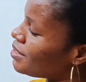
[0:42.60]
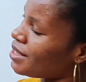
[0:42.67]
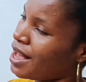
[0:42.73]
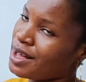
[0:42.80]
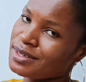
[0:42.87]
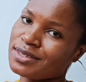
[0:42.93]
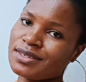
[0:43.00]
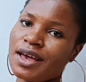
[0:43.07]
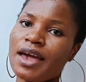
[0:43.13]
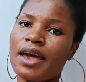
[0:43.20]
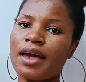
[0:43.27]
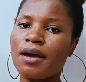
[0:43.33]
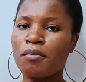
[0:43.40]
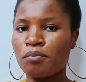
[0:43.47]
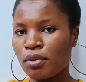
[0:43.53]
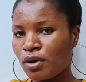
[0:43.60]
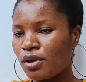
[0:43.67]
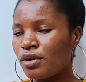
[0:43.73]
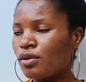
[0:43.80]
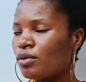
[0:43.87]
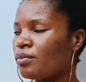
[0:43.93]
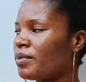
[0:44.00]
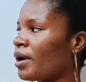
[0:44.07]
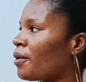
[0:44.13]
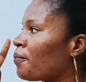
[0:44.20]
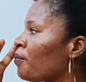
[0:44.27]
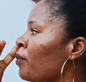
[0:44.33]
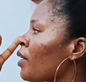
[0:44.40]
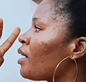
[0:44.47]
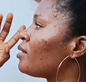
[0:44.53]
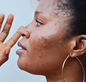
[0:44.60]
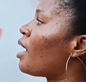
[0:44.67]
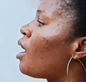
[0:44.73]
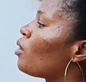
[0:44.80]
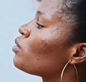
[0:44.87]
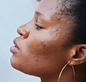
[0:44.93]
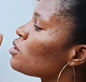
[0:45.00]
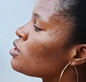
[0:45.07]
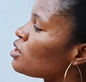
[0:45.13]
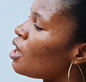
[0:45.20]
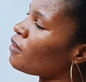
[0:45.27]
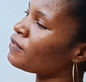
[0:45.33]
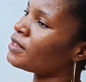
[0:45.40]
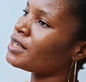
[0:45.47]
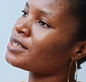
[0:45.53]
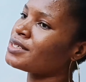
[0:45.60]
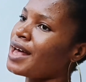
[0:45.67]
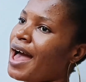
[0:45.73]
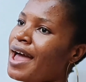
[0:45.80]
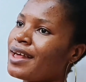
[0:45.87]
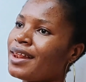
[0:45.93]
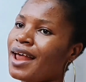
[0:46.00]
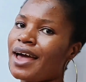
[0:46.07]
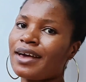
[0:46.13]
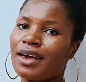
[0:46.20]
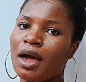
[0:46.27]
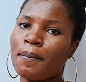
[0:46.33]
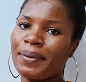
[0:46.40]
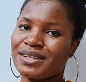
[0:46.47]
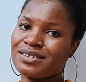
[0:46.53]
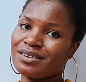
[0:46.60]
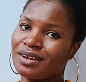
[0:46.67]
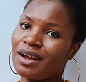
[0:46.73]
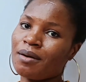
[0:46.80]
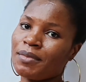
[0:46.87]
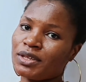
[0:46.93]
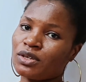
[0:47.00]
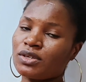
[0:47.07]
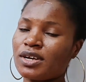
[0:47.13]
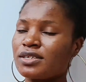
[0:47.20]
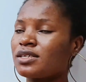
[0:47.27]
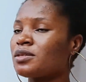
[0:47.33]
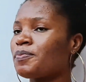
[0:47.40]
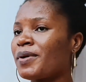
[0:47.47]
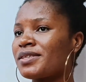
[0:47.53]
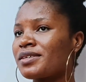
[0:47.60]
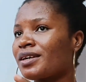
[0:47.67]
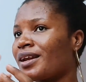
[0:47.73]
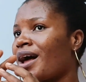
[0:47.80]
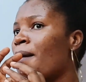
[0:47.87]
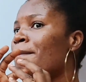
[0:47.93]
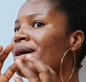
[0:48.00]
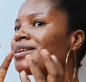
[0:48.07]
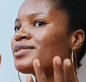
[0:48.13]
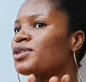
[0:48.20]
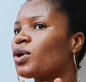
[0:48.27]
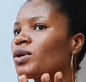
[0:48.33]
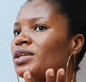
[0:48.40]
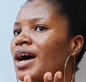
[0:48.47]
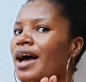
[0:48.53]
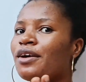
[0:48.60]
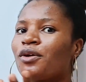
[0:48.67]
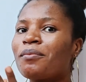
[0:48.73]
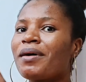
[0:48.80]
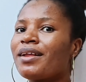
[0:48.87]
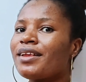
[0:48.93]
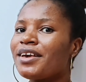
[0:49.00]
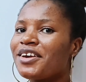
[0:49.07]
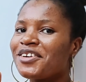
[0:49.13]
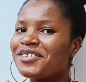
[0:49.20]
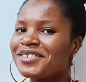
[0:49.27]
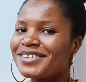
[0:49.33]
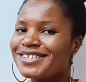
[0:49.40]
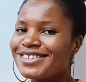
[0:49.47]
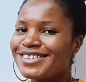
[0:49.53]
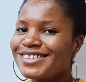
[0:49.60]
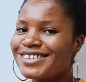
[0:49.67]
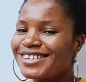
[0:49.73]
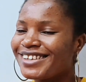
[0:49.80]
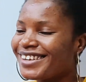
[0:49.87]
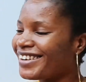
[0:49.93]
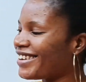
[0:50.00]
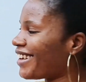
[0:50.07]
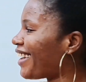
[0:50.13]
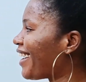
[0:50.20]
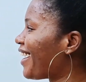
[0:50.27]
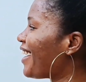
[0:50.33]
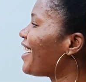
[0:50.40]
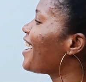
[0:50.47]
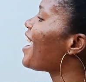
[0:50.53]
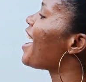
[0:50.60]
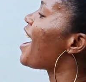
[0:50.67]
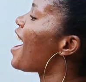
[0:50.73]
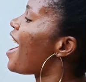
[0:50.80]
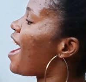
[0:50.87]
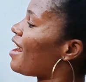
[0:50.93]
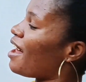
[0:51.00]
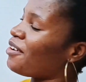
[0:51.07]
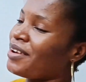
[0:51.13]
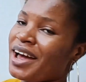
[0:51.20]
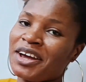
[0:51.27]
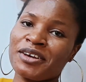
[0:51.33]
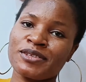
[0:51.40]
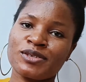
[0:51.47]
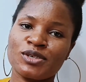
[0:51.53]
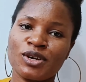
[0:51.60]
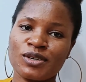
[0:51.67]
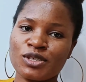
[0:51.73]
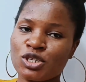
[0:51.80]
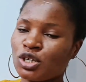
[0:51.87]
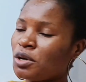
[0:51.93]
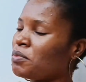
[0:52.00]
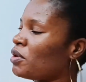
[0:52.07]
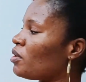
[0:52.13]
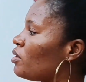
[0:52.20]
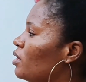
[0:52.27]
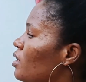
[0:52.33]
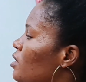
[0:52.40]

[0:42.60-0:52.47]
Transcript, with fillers: this as a polynomial. Now, to solve this, I like a particular method. There's this particular method I normally use, okay? And I would like you to just join me